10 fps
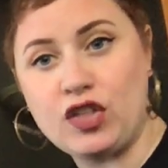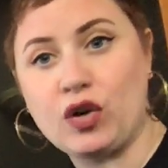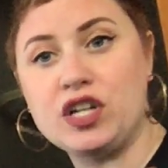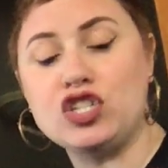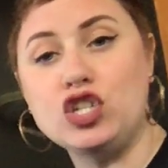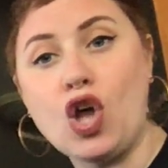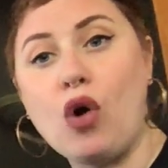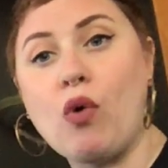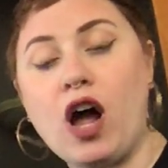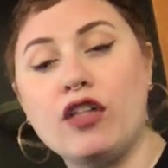There is
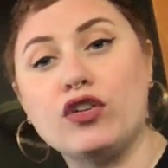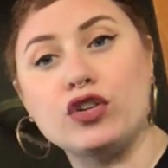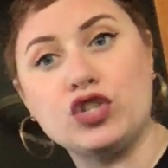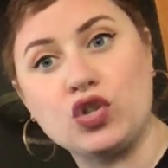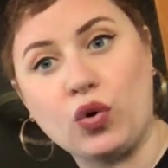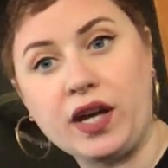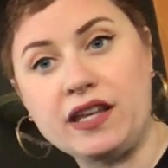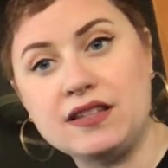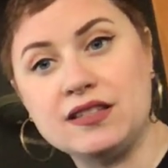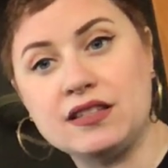no other
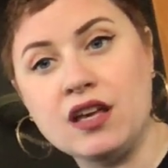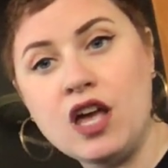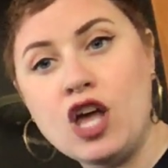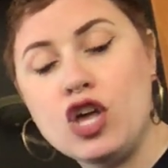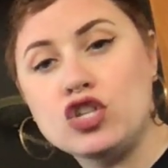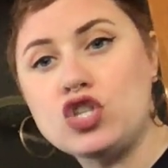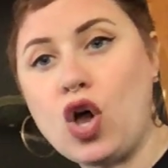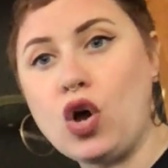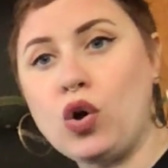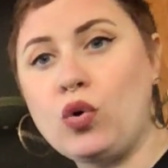choice.
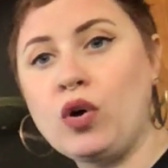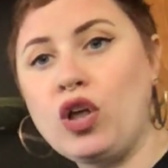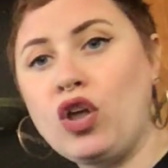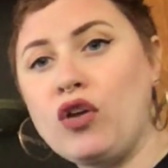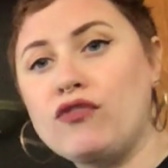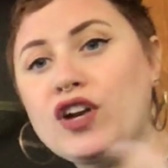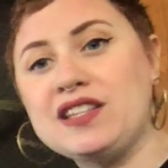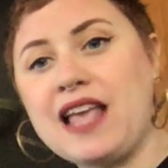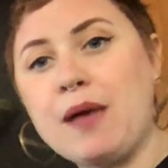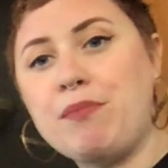So, for
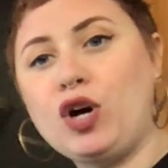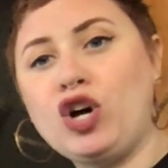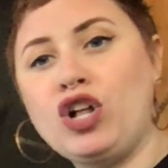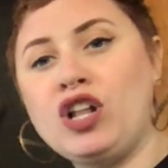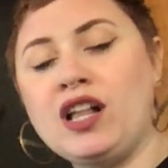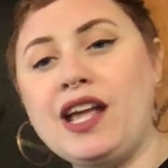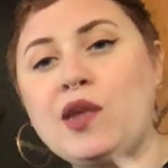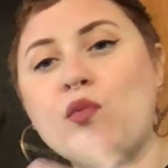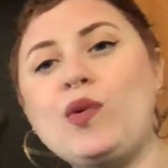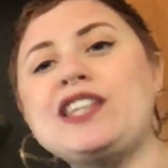example,
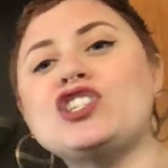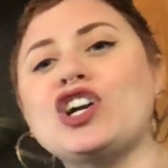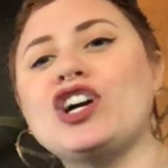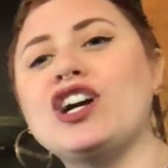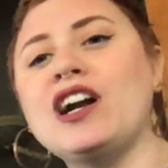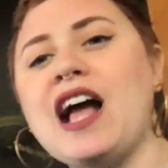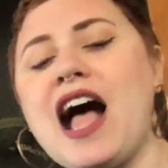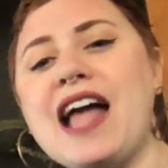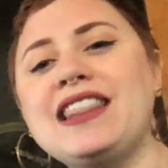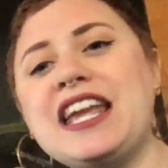in winter,
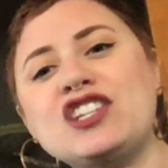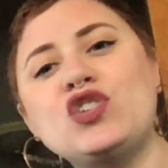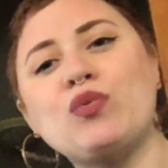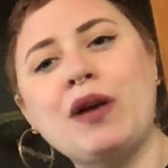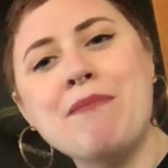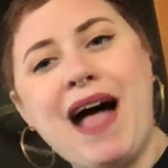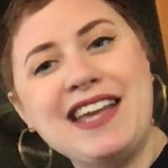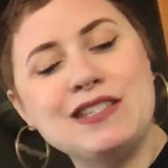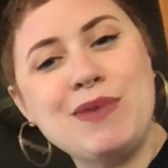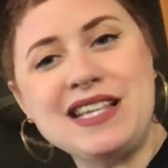I like to
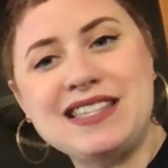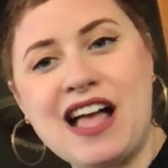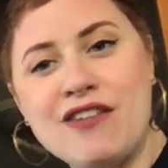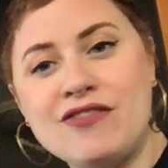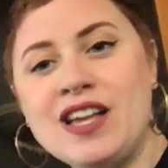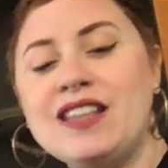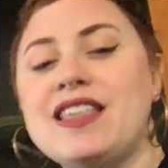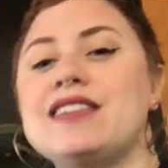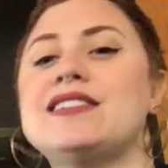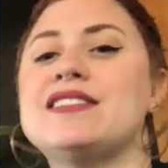remind myself
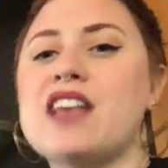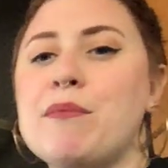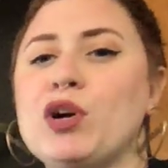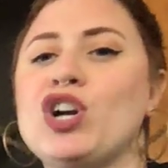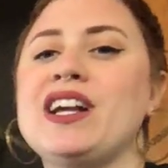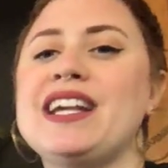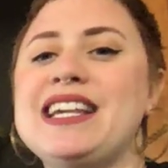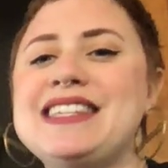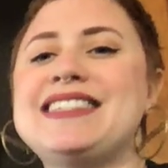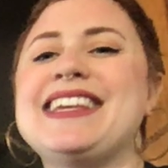that summer
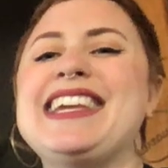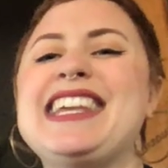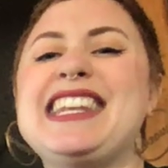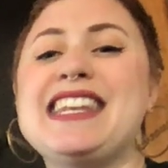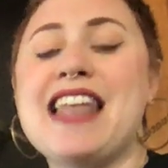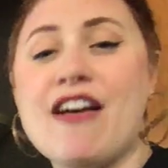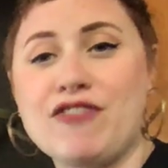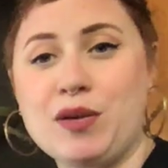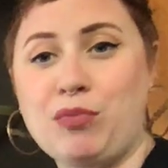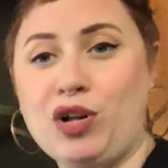is
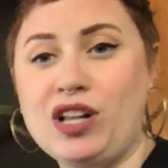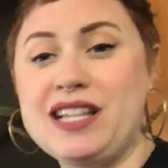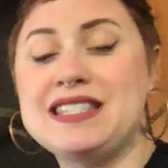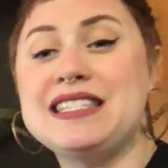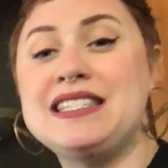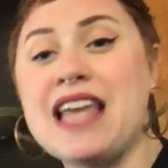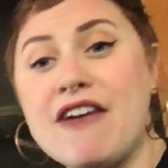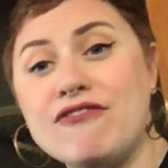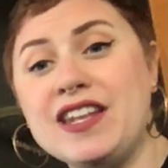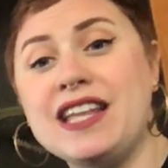inevitable. It's
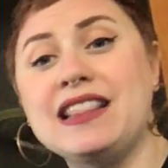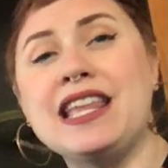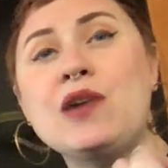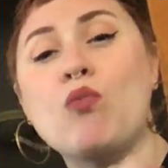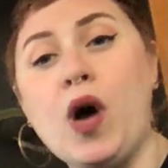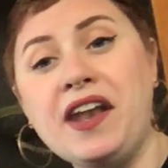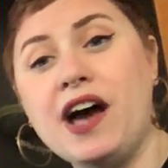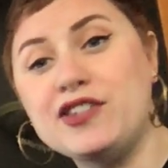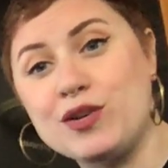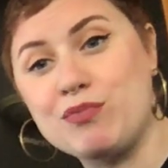definitely
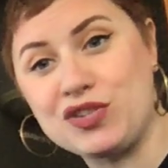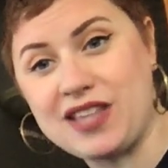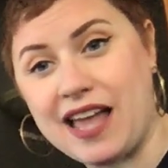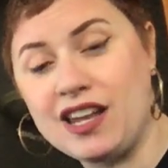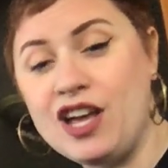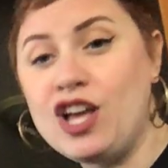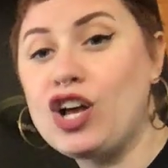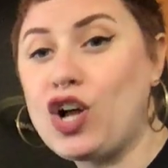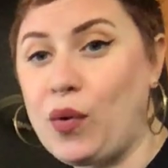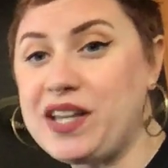100%
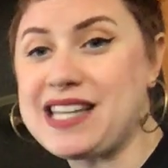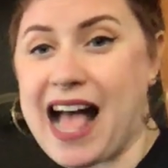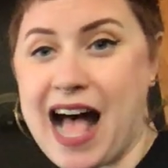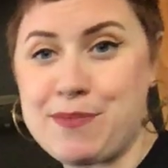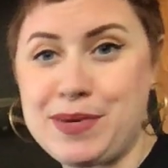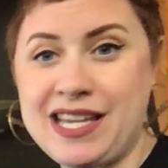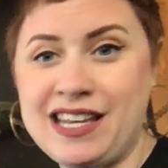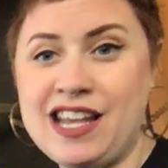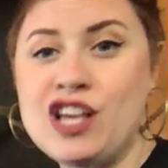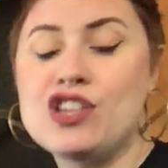going to
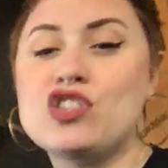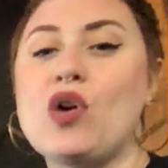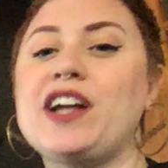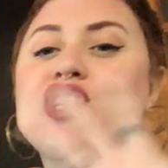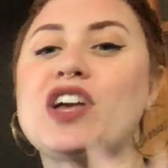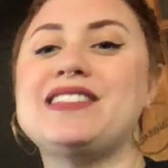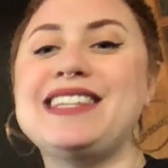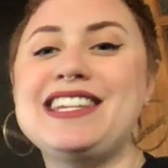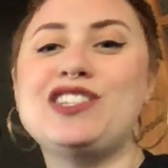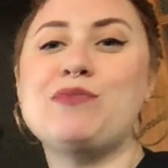happen, so I just
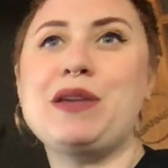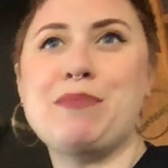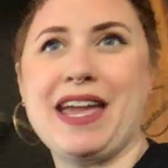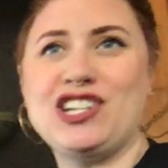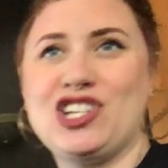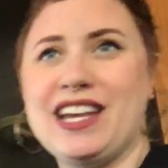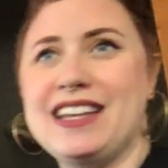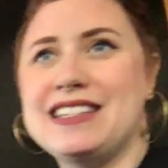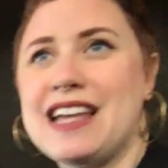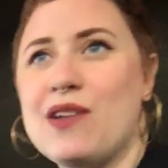need to be
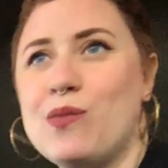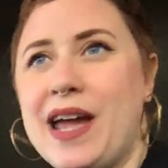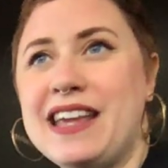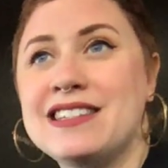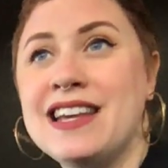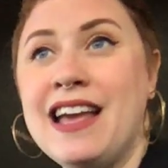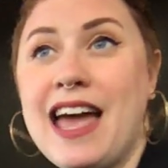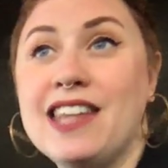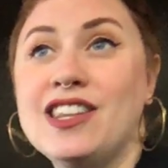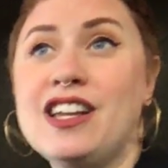patient and wait.
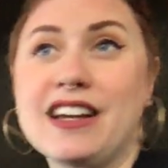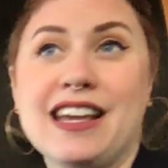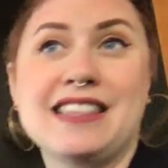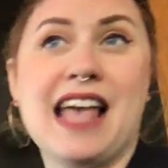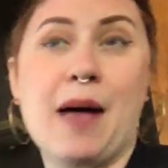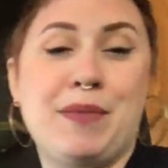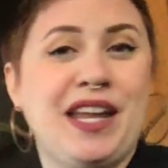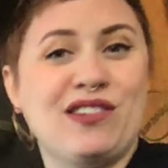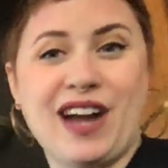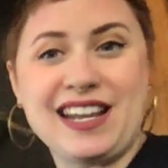And look, it's
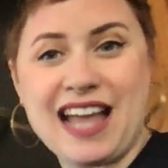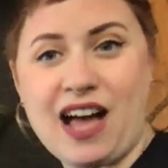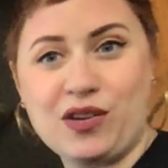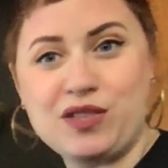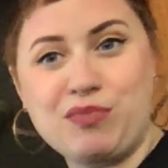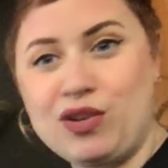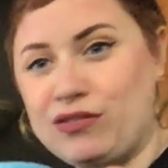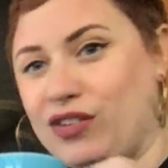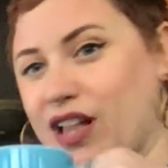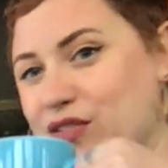happening right now. It's
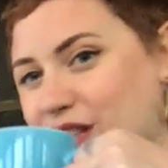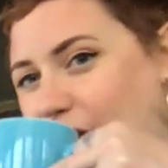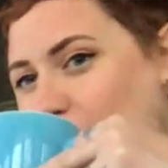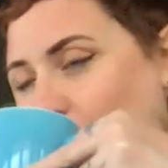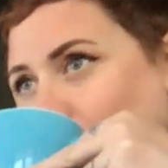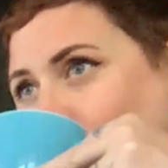beautiful outside.